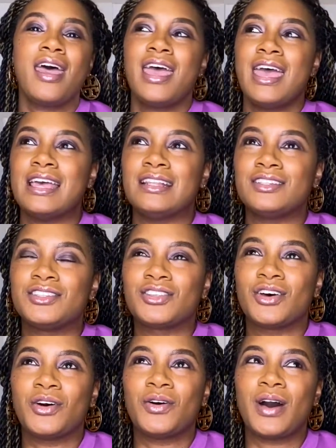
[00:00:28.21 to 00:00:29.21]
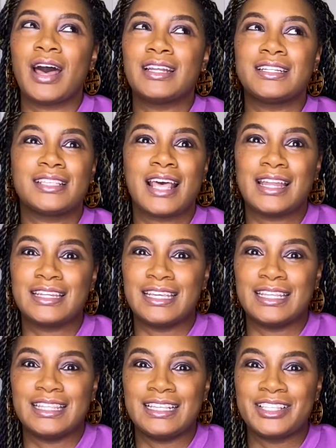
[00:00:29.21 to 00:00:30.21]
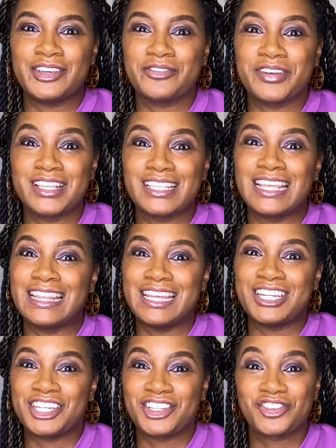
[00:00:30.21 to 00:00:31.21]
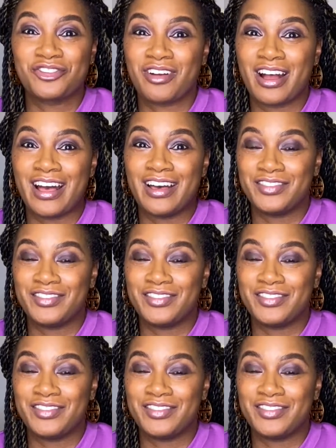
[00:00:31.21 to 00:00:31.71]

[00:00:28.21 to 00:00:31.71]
And so I just had to get these earrings and they just arrived.